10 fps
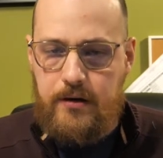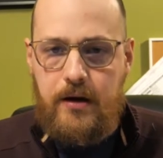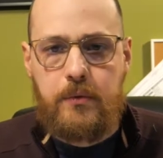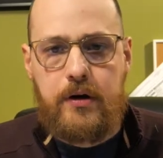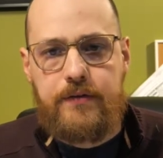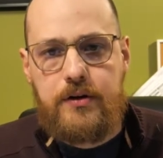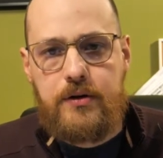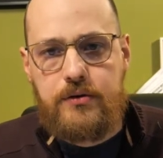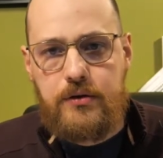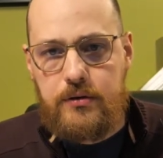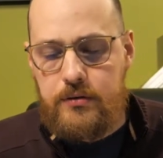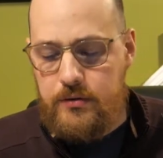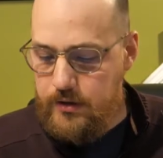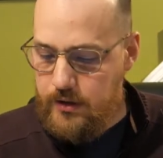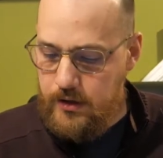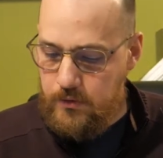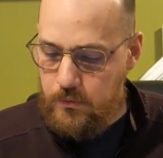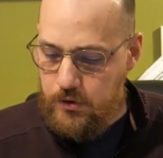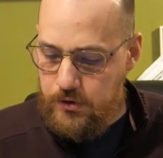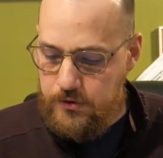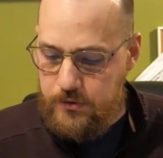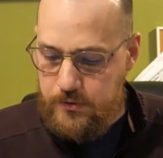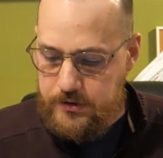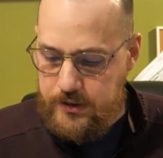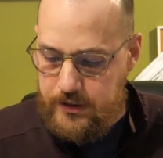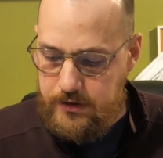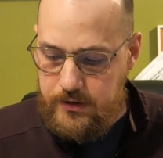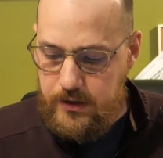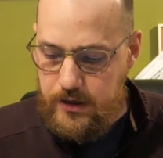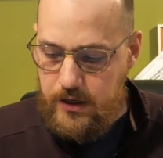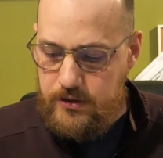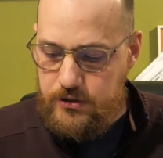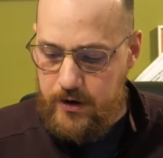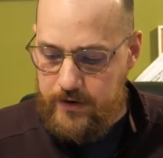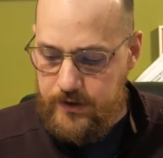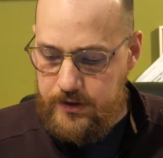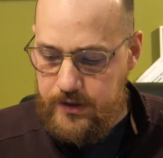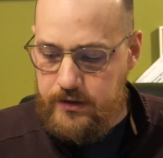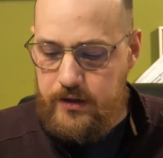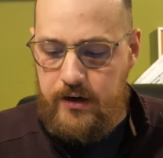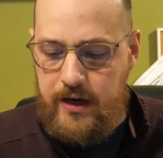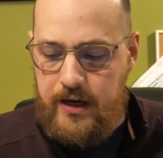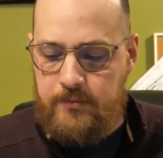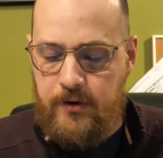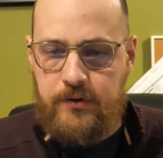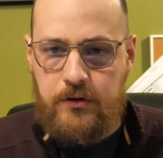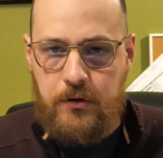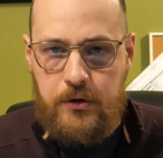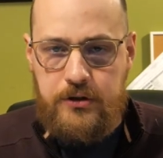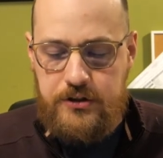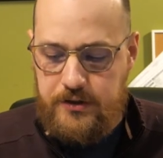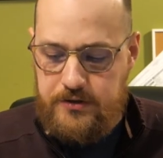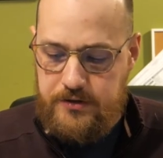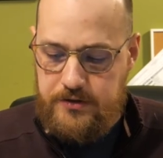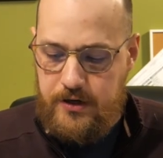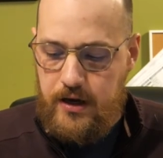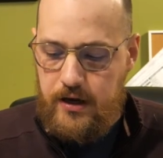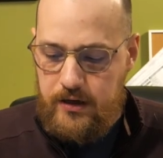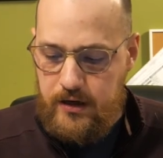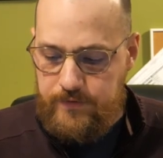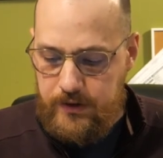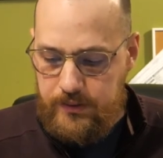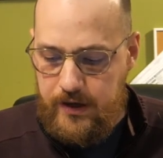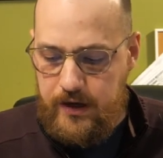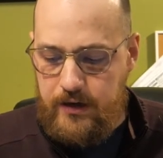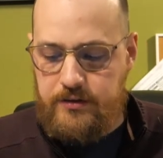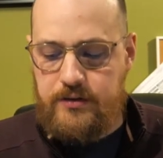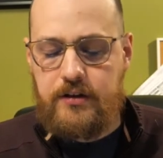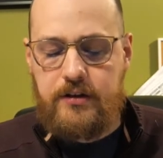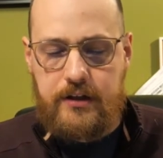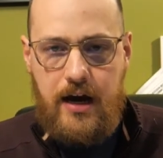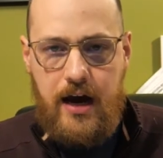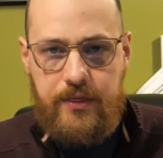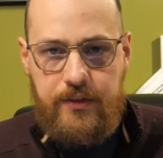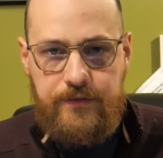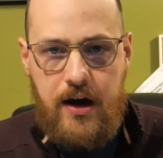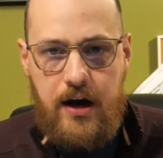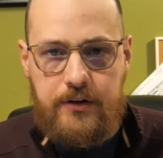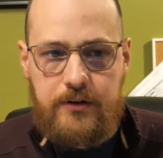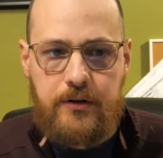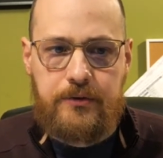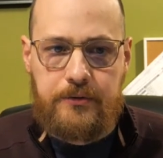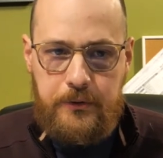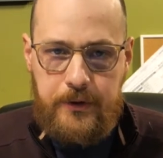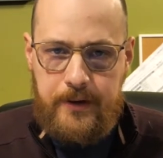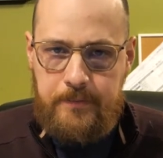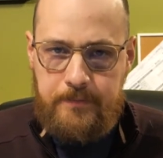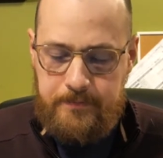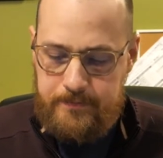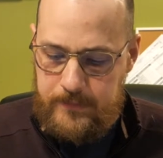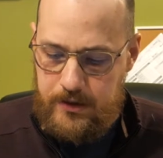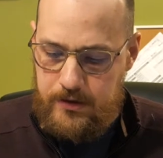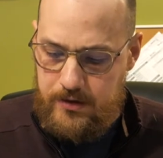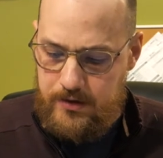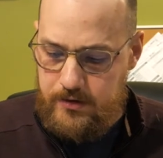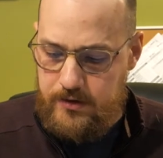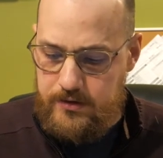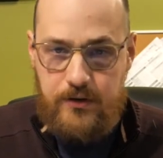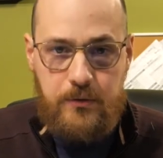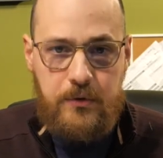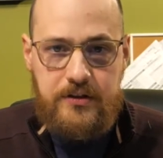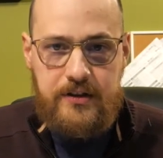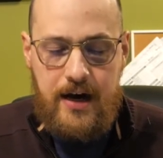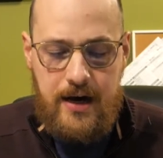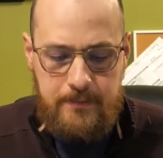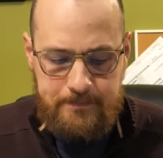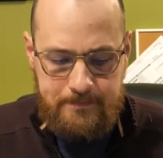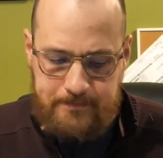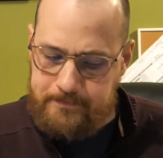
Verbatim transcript: And whatever you do, in word or deed, do everything in the name of the Lord Jesus, giving thanks to God the Father through him. These are the words of God.